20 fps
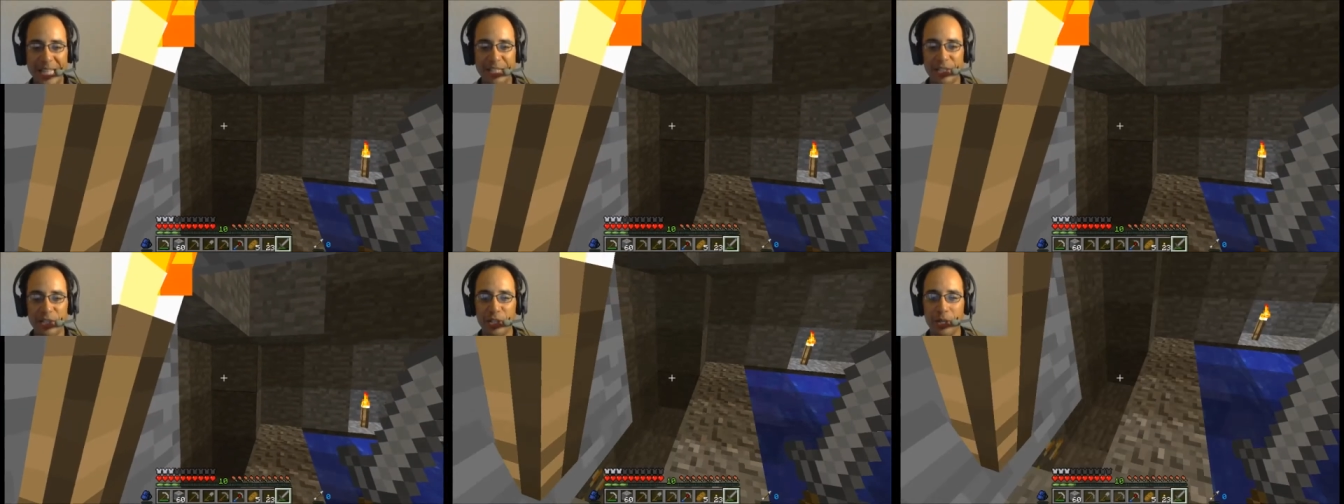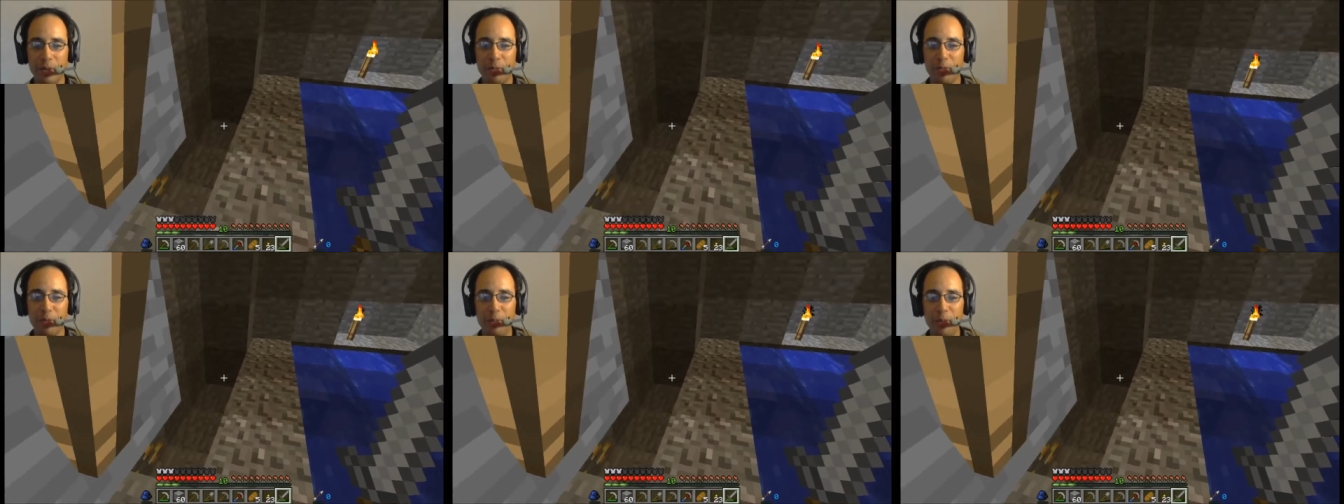You
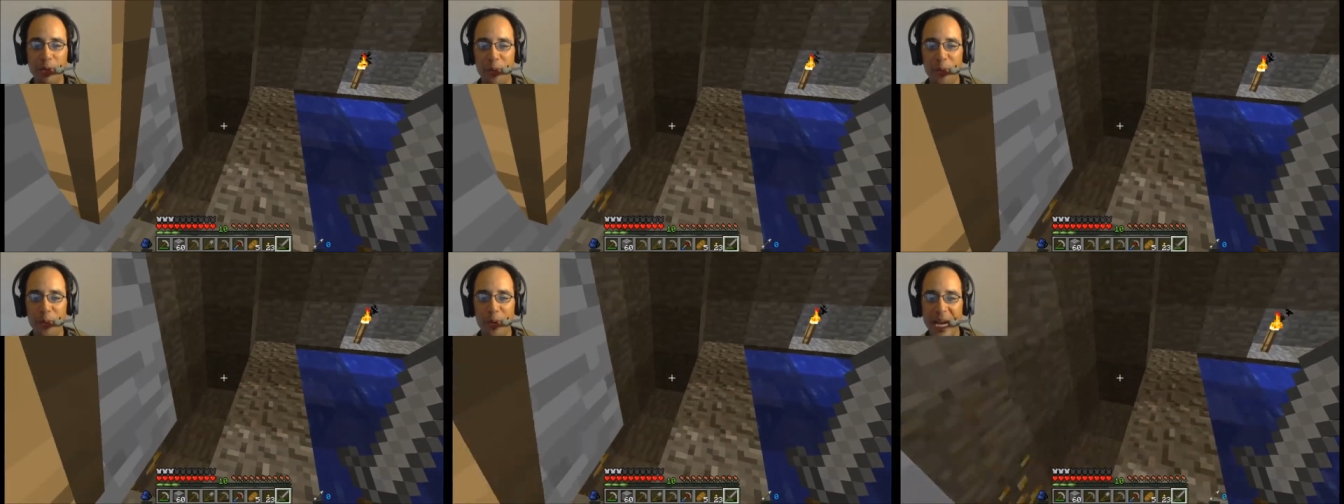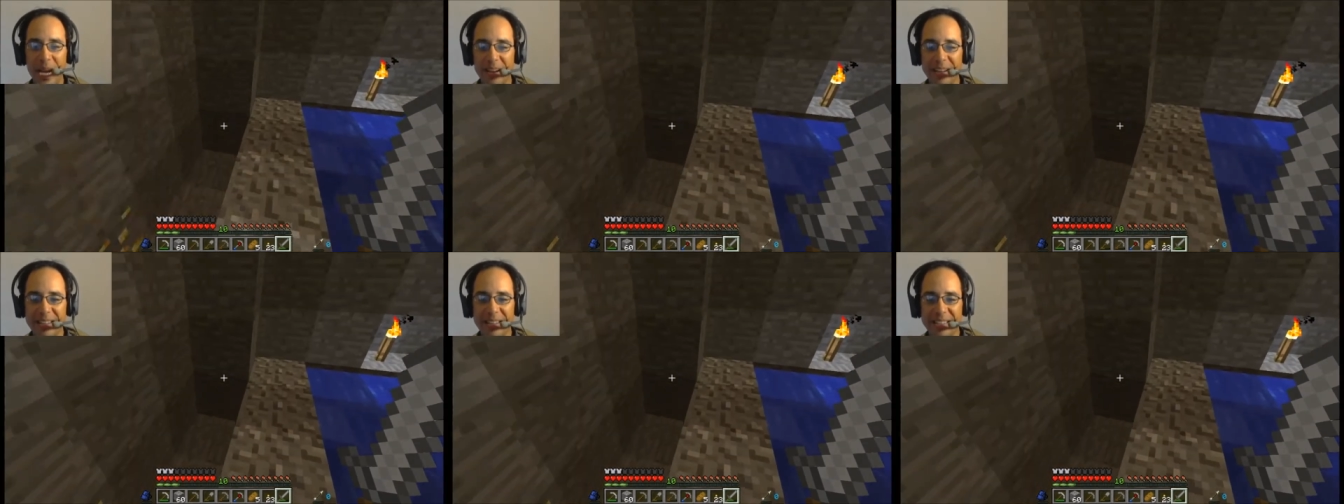can't just come from
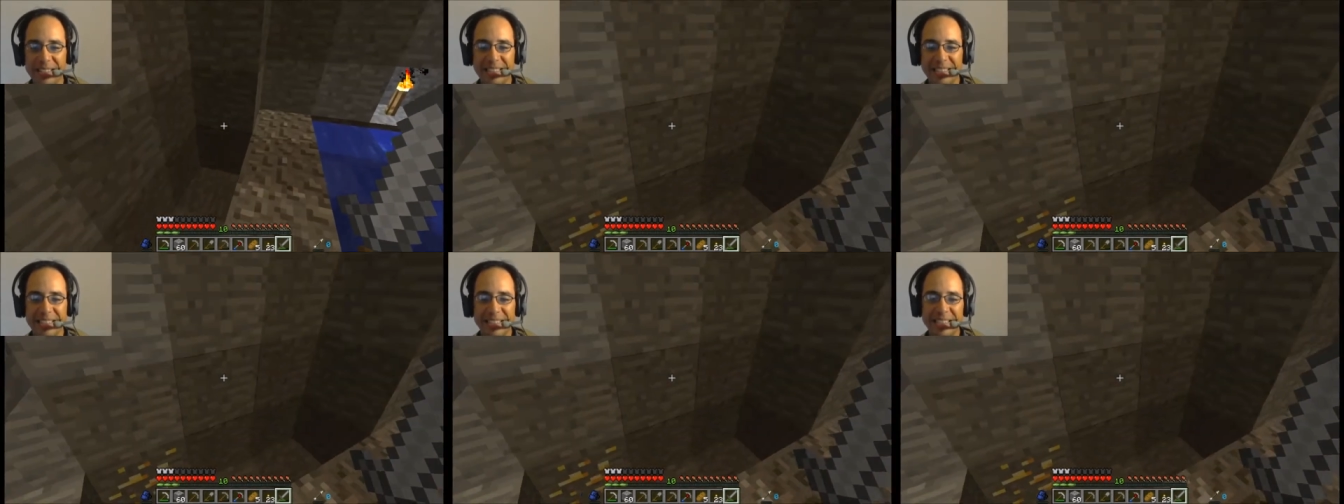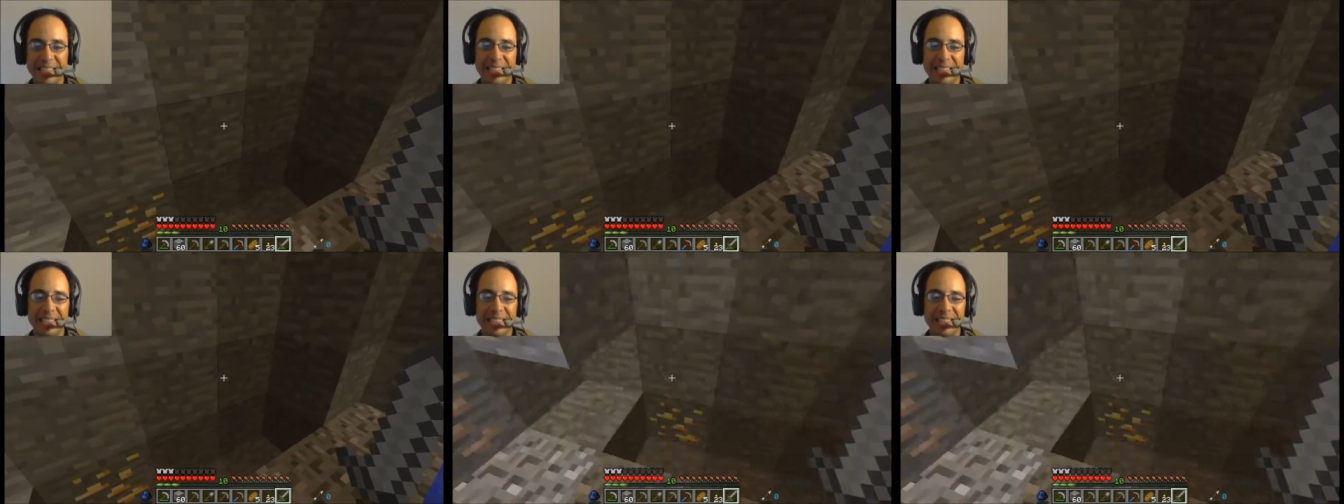nowhere.
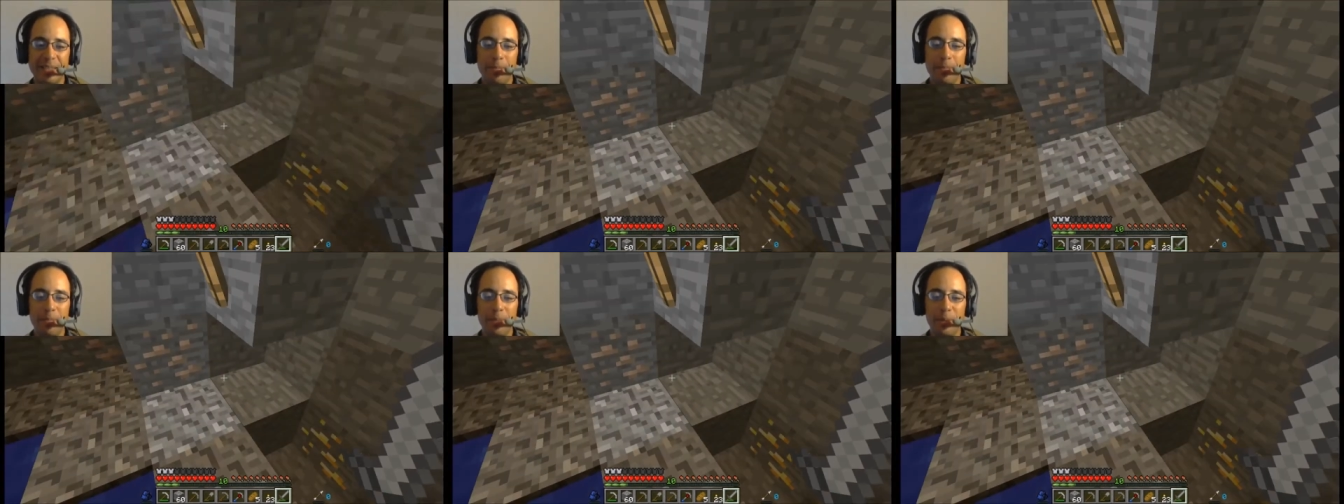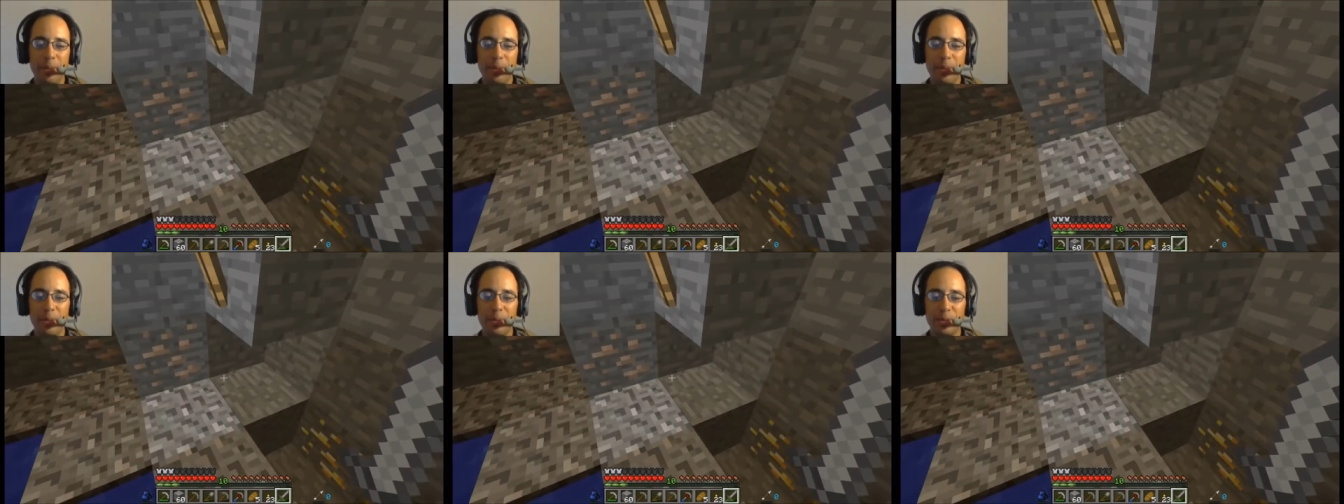
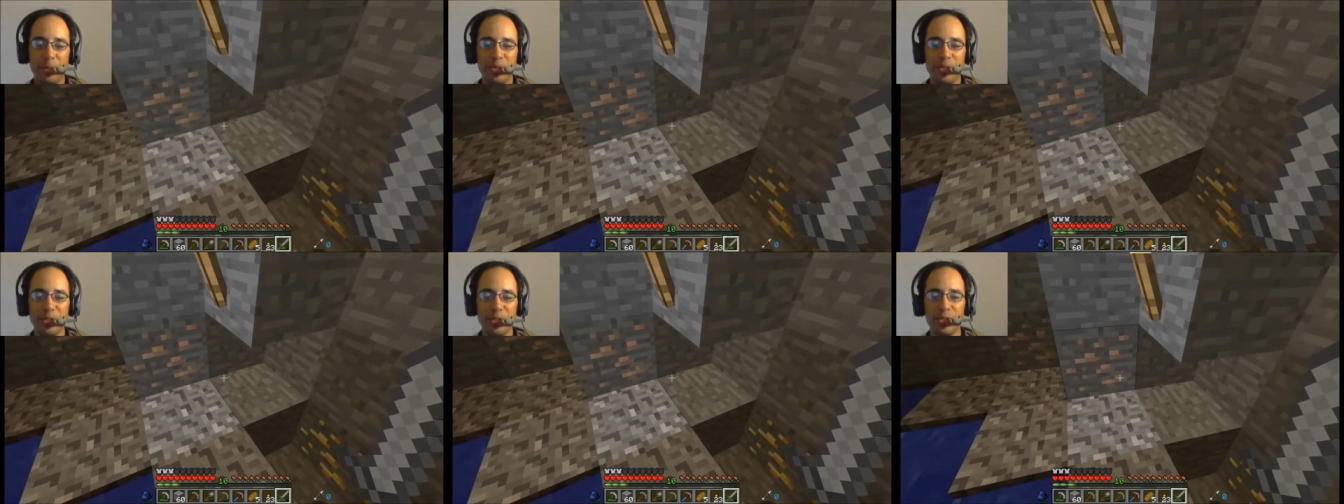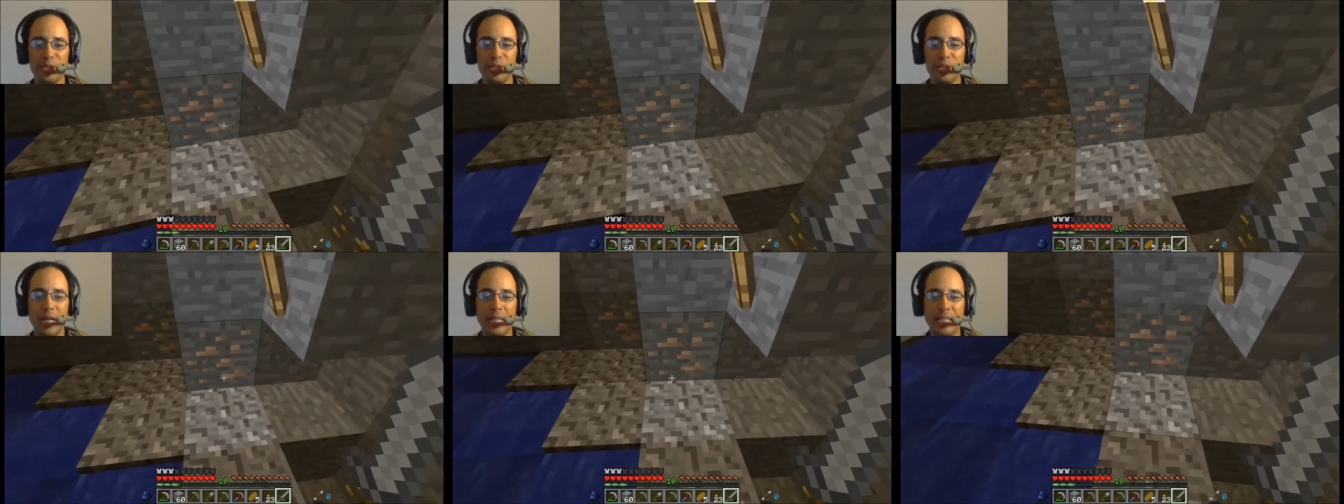Bull
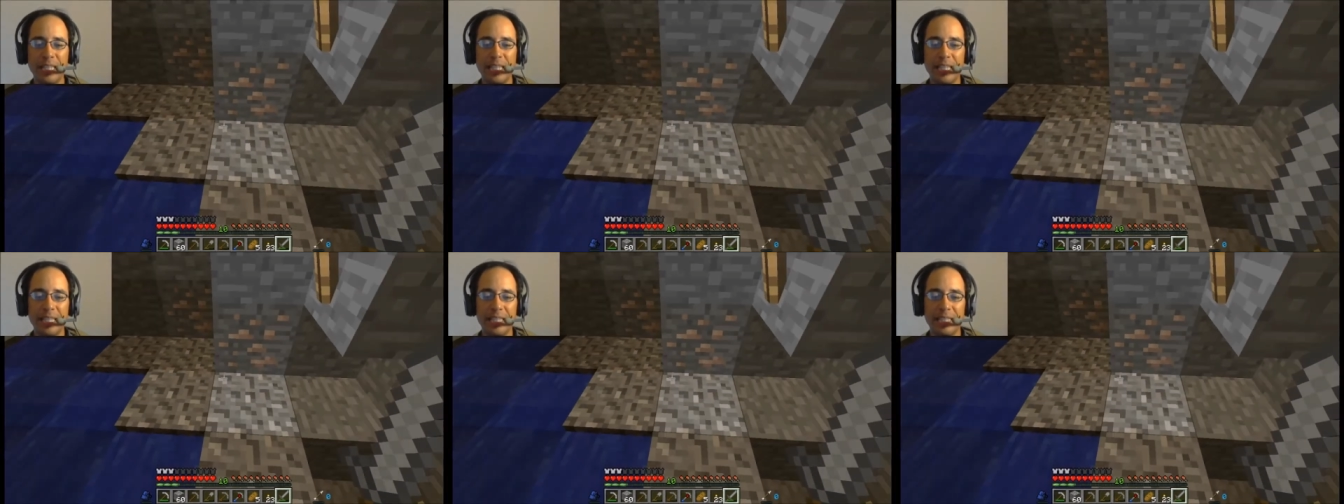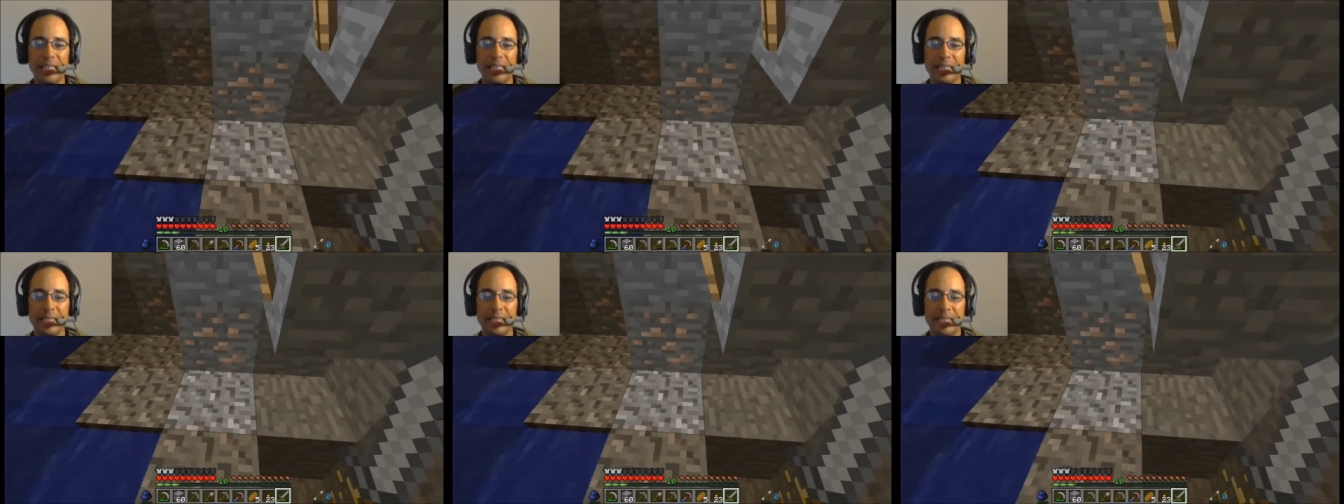
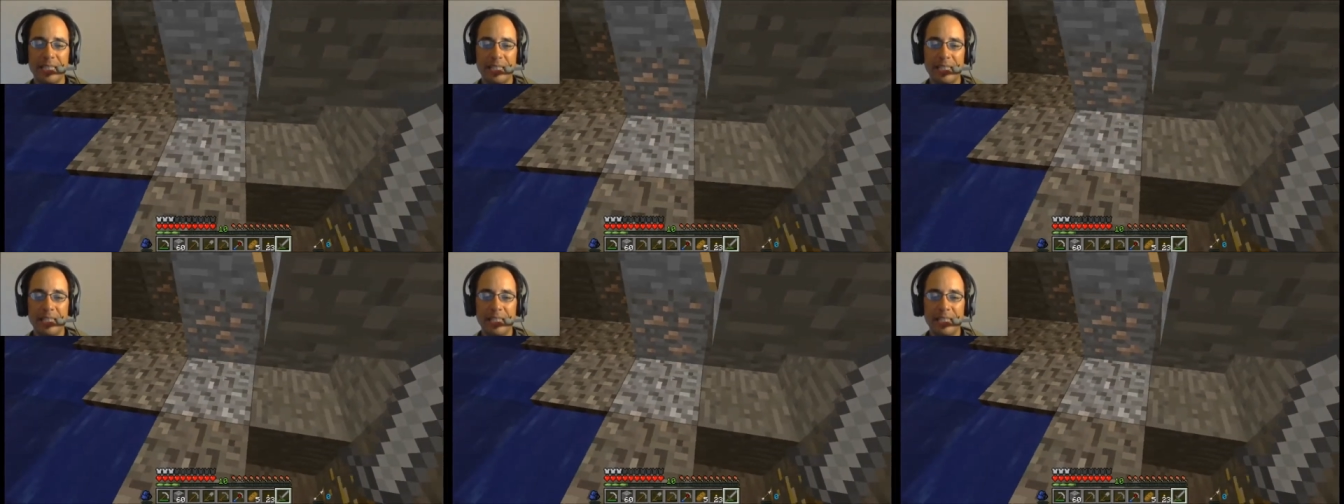snarky.